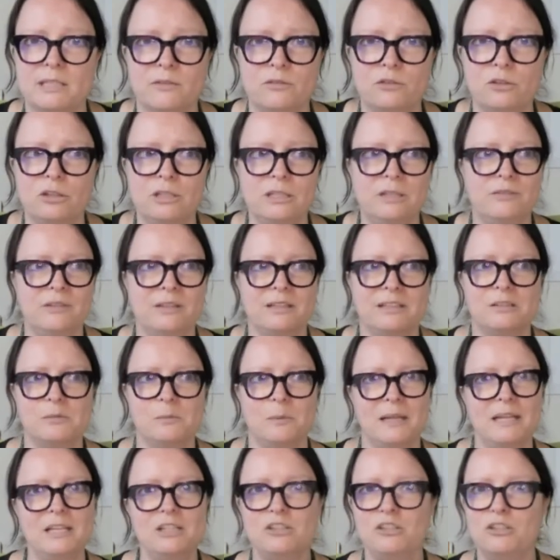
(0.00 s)
I've not even
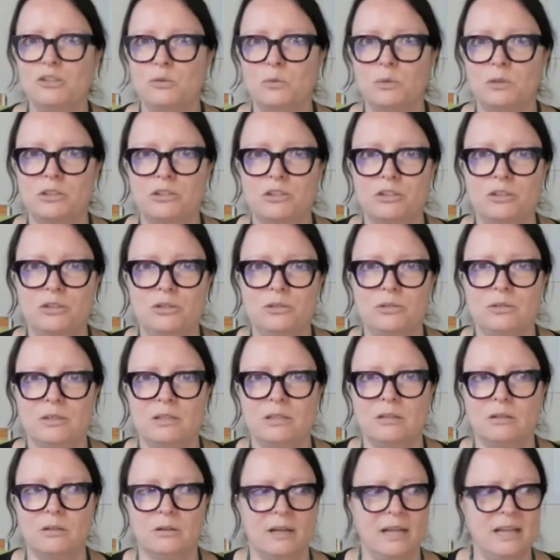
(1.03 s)
explained to you what to do.
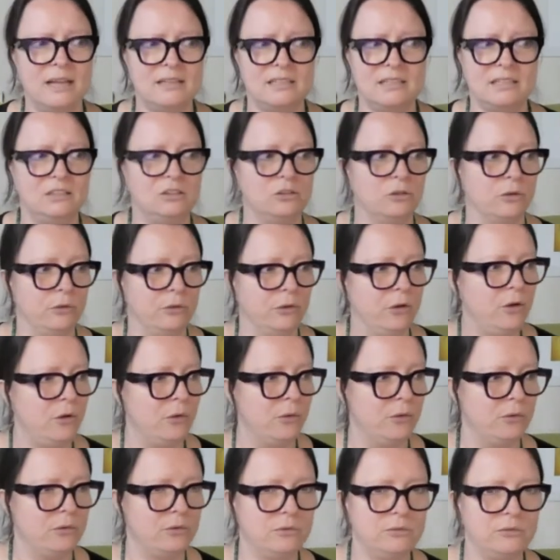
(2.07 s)
And I go, I actually don't
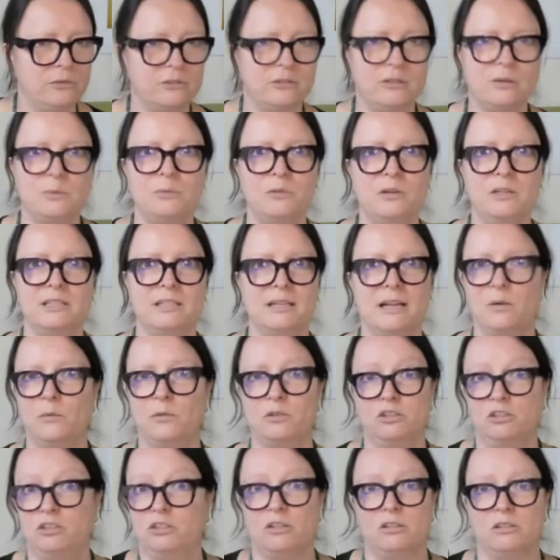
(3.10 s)
know. For some reason, I
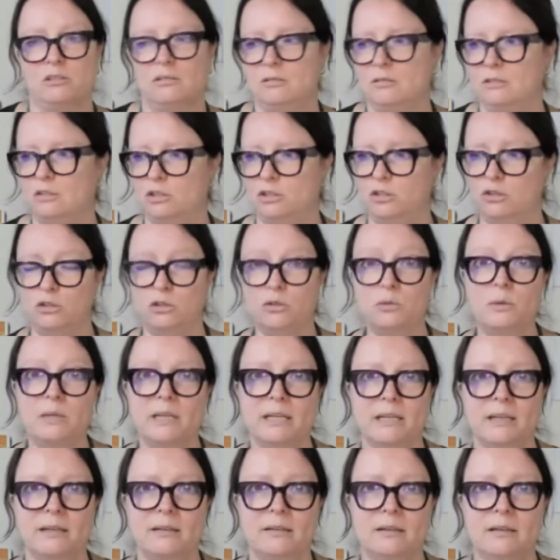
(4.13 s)
was just
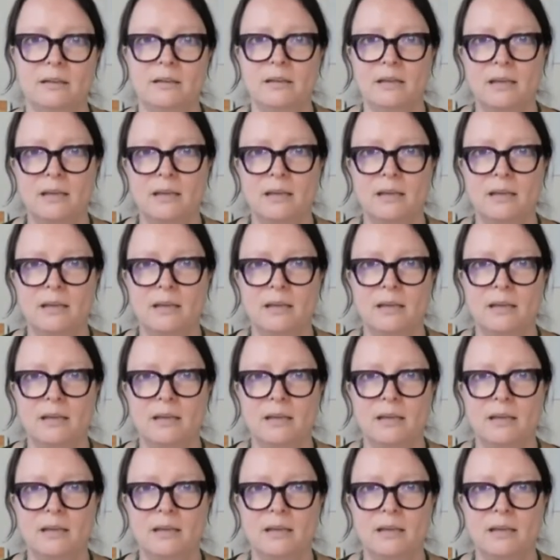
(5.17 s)
doing it.